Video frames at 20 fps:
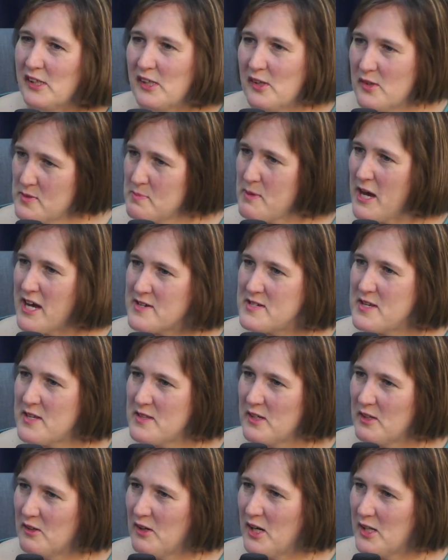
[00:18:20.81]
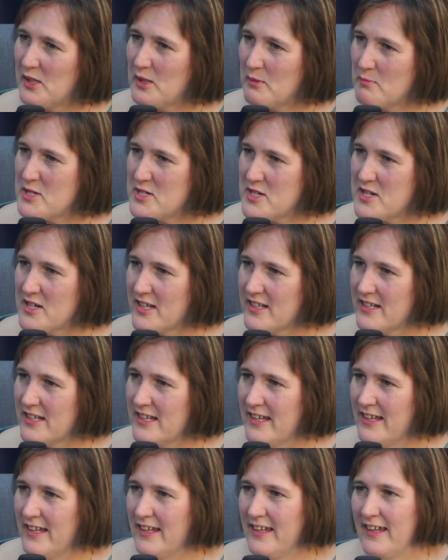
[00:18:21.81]
goes back to the Great
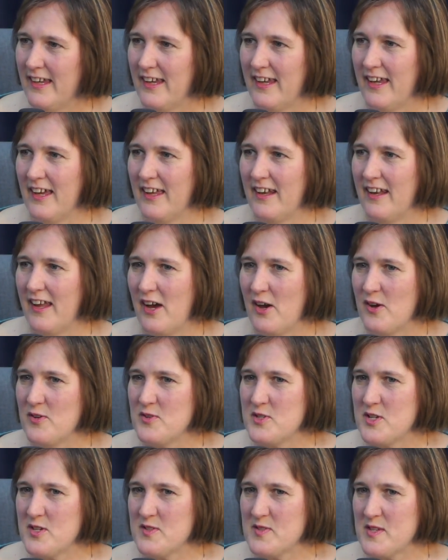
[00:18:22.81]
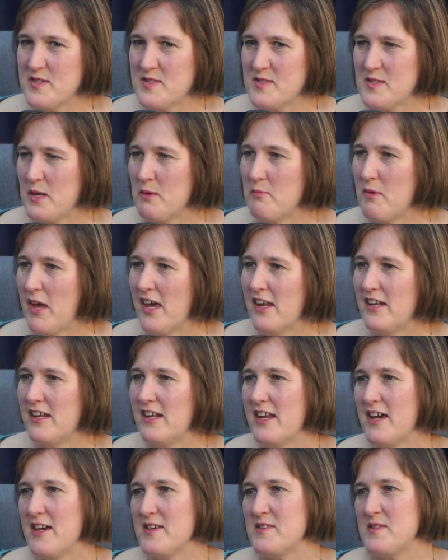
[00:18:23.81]
Commission and how Jesus
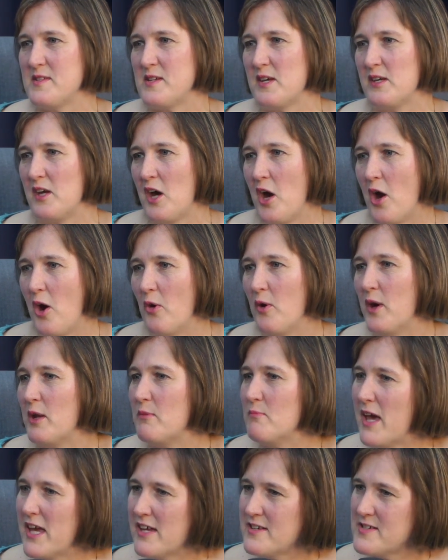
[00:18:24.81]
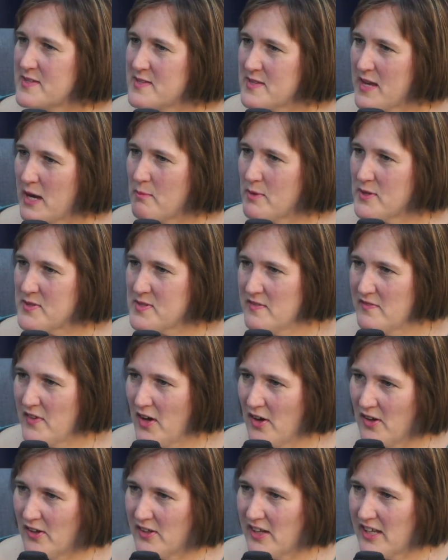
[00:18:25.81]
commanded us to go and make disciples of
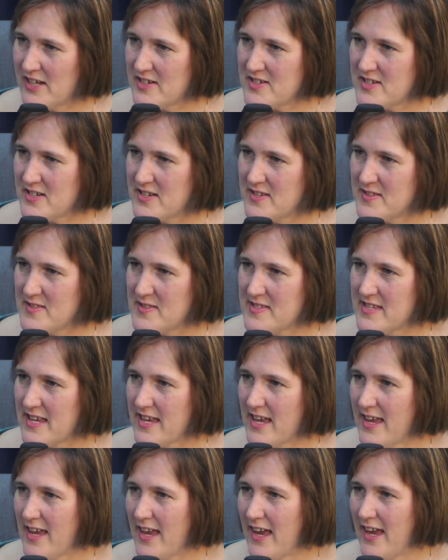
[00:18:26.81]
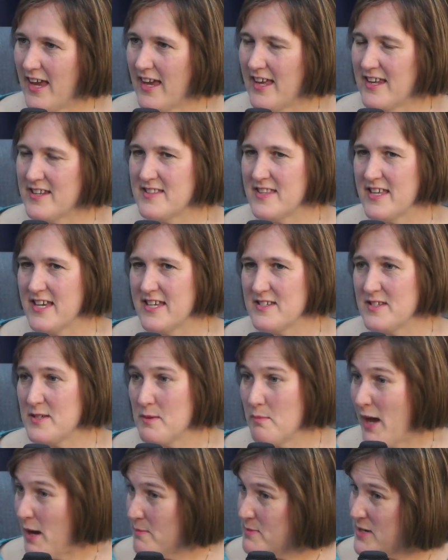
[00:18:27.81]
all nations and then to
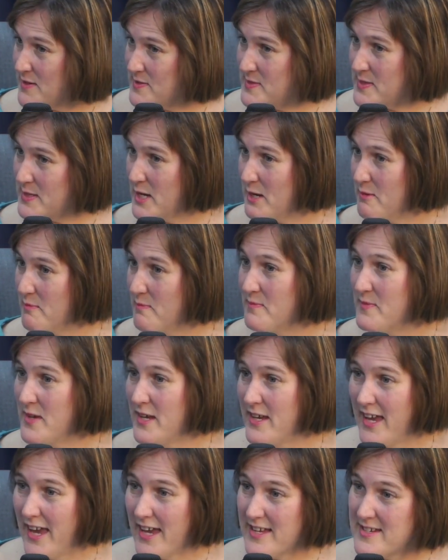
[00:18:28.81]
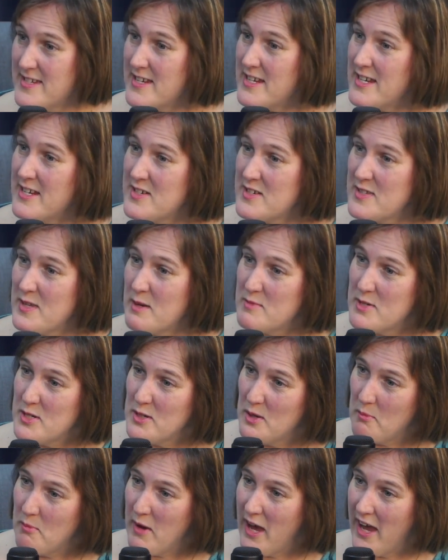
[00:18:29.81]
baptize them and teach them to
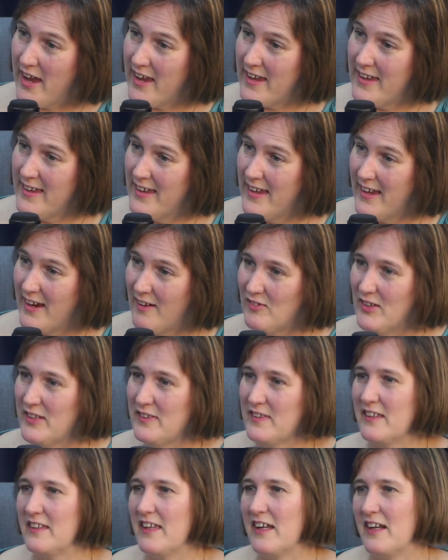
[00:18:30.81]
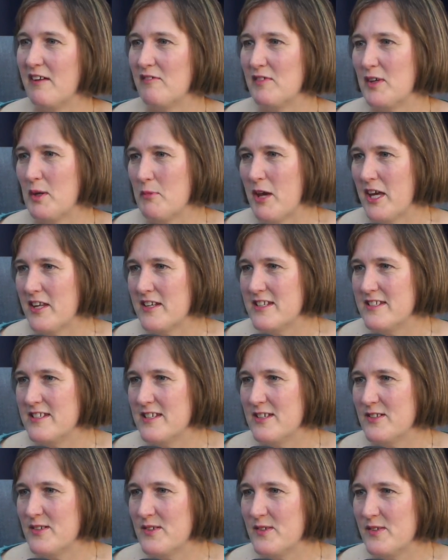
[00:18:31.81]
obey everything that I've commanded
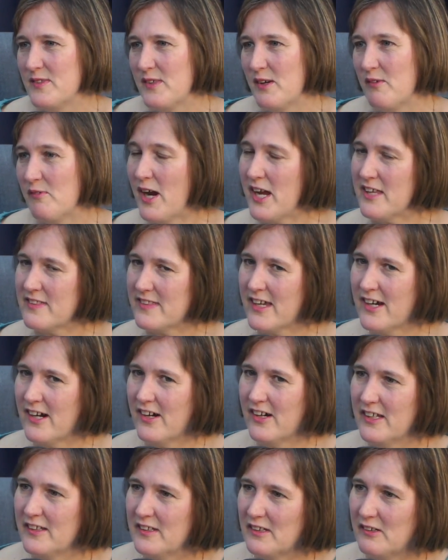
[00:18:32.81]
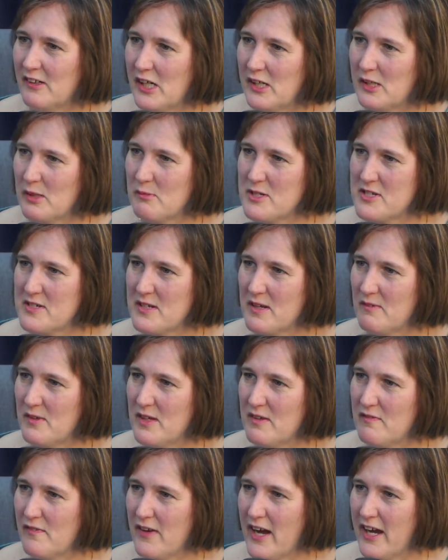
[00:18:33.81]
you. So right there in the Great Commission,
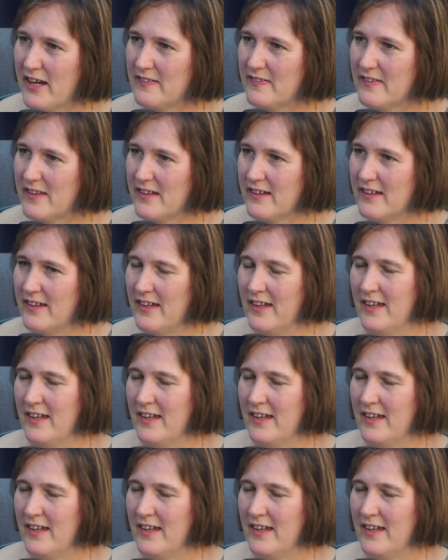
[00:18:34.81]
we find the